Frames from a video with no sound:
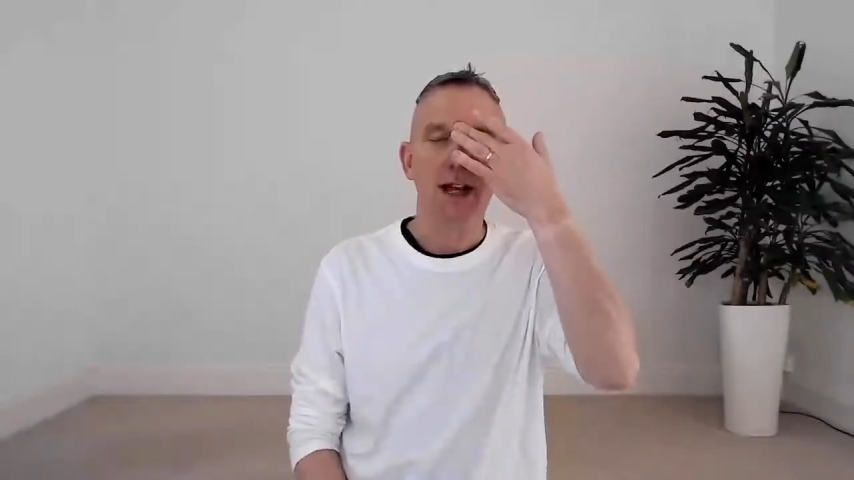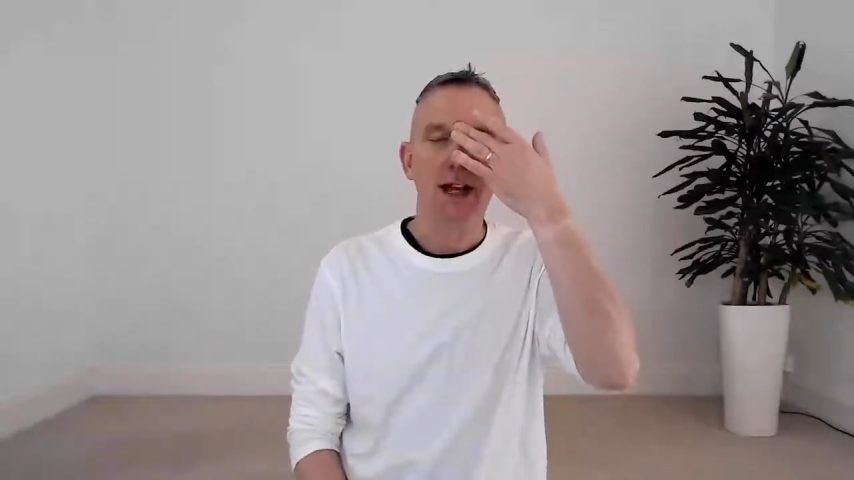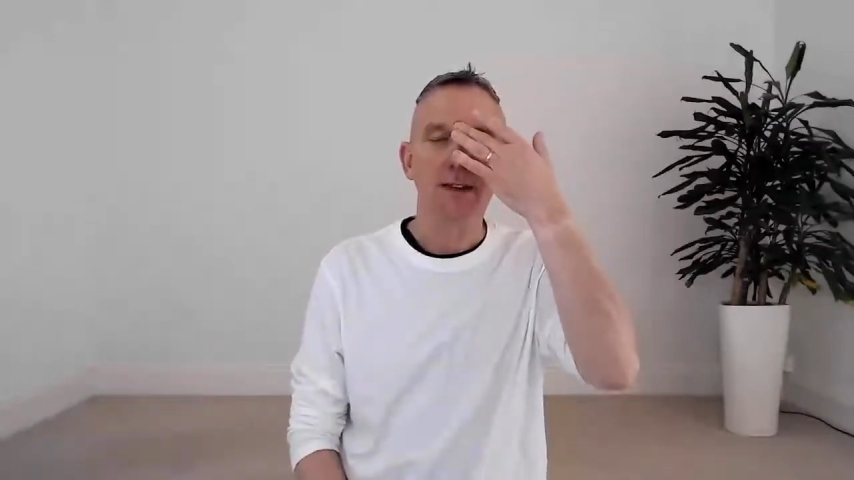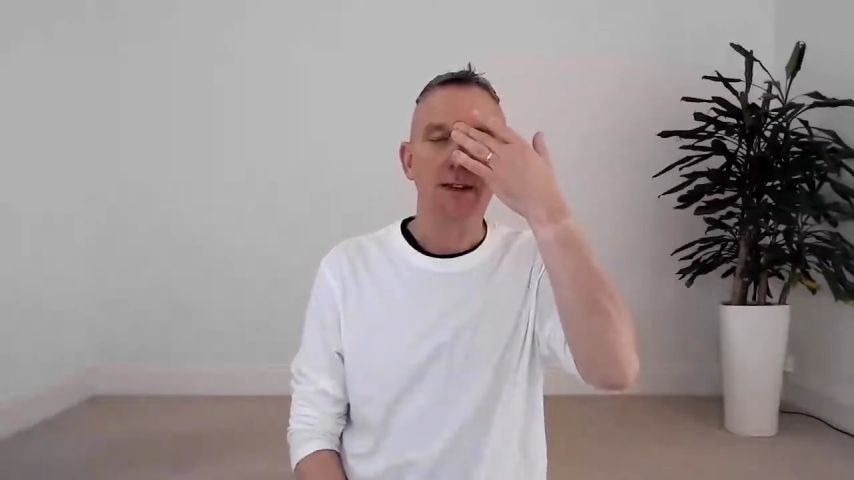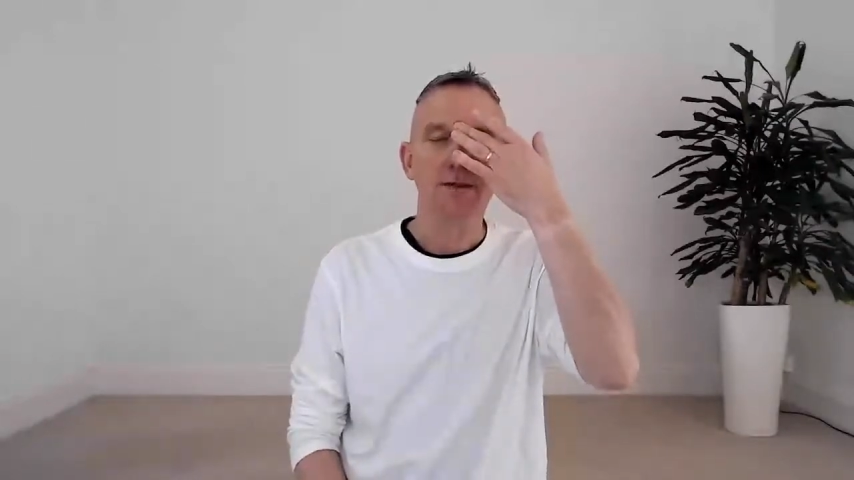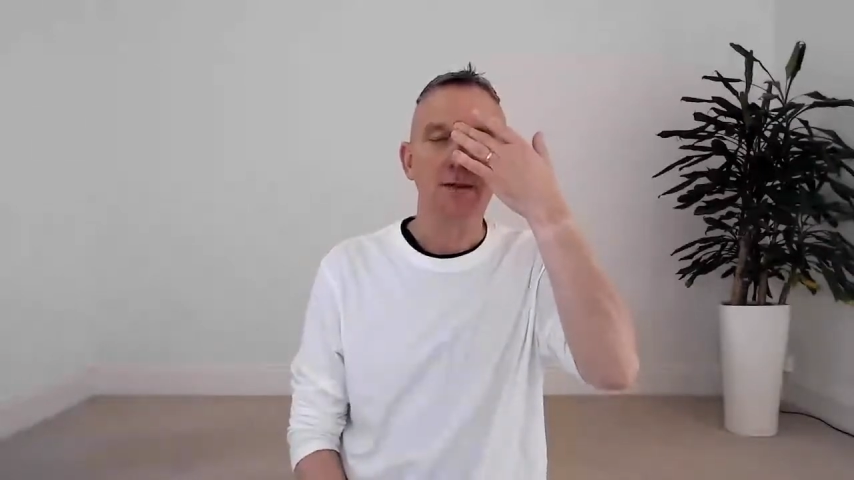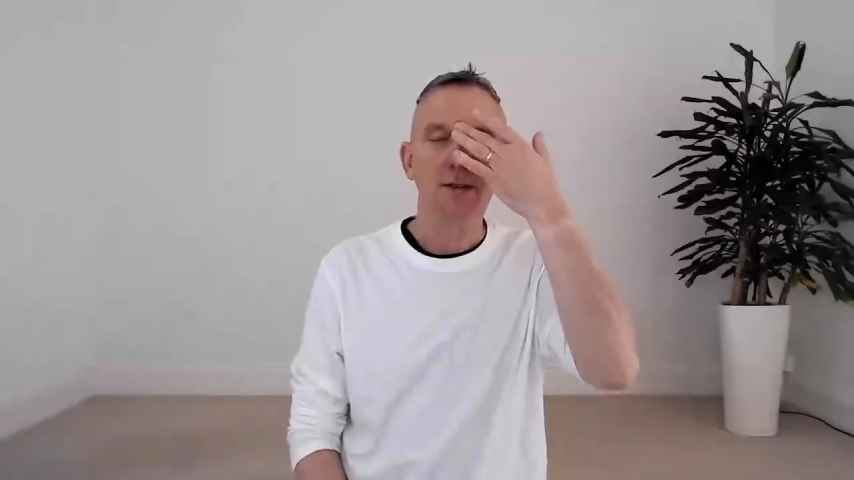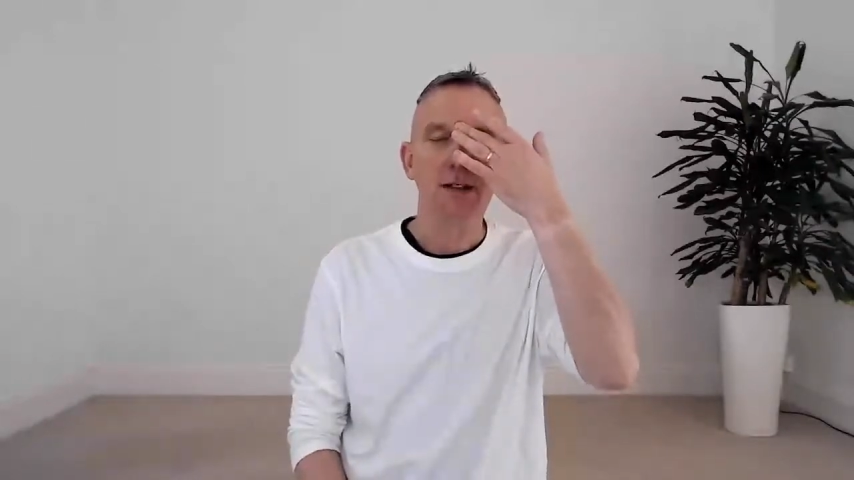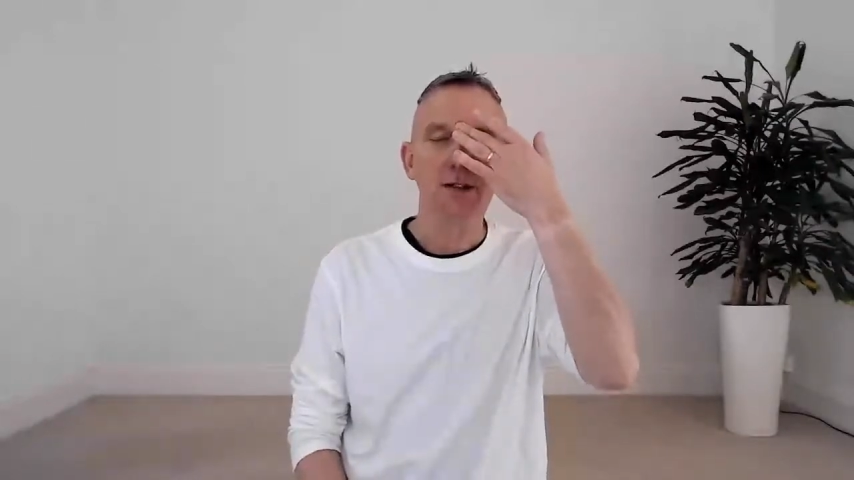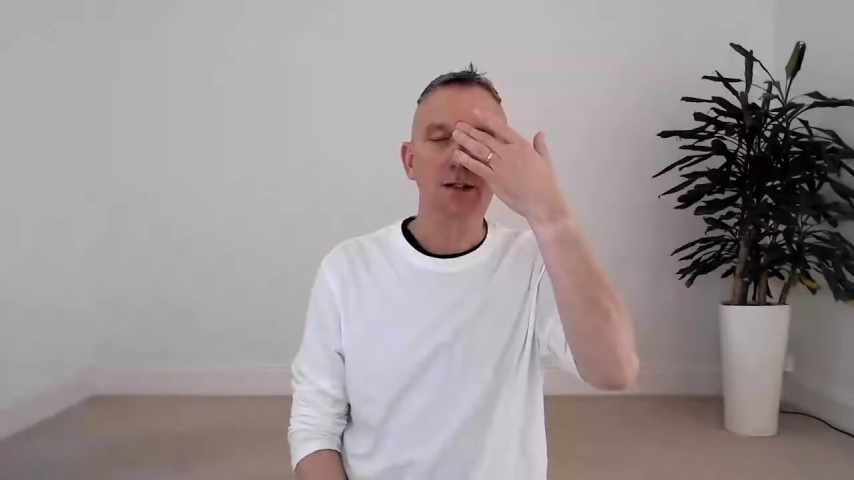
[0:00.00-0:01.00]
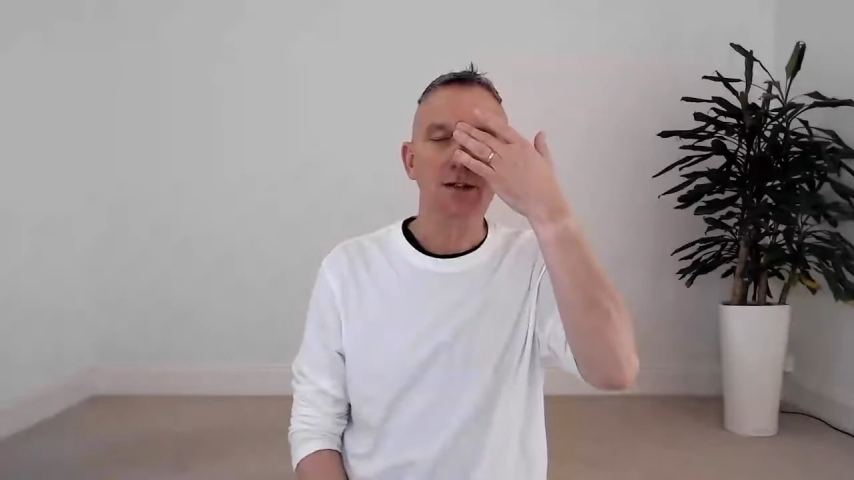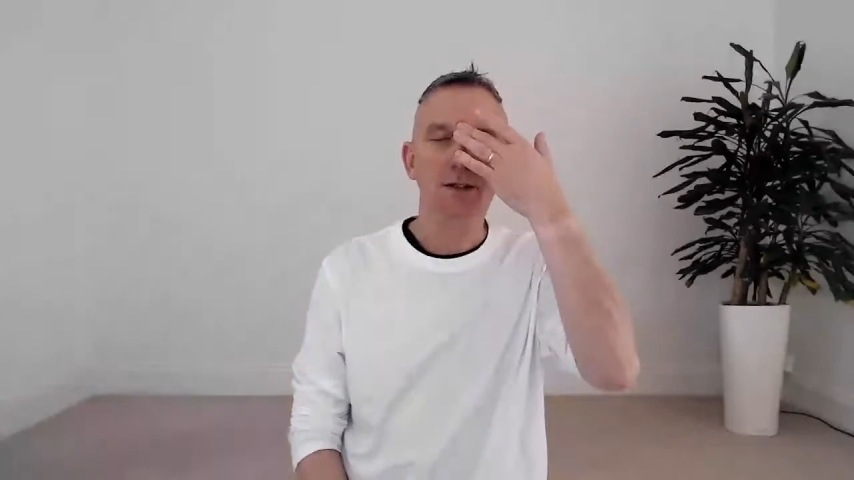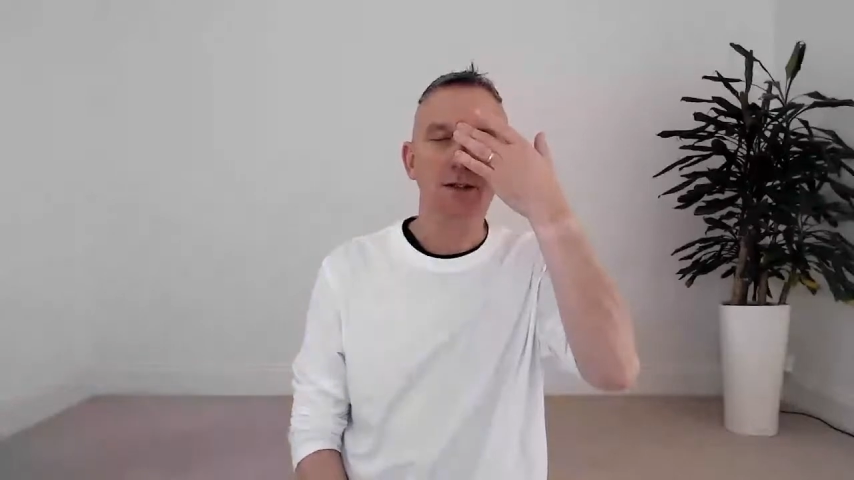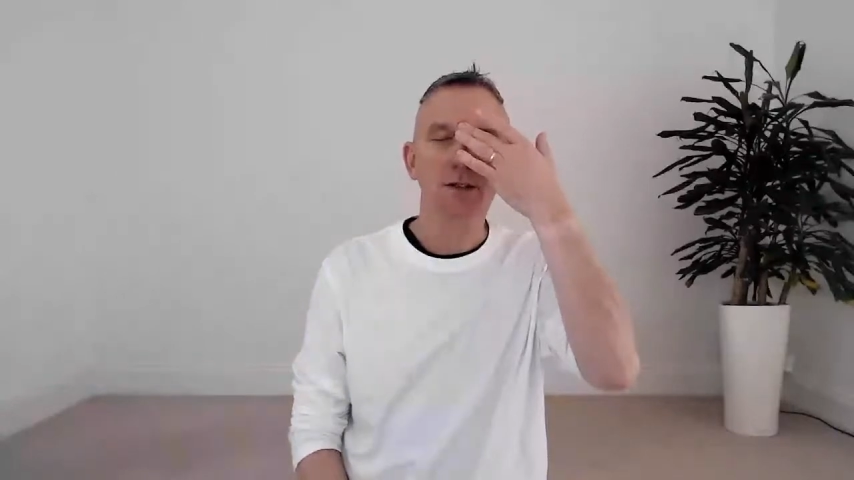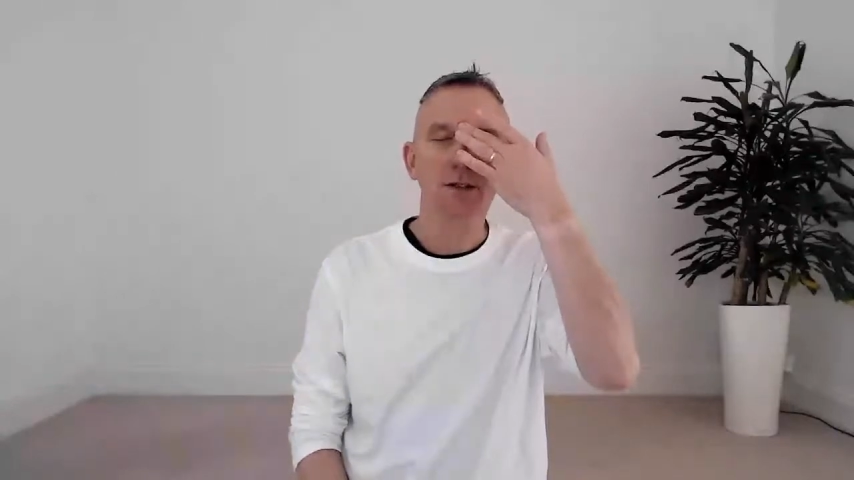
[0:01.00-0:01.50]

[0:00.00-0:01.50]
And then if you close your eyes,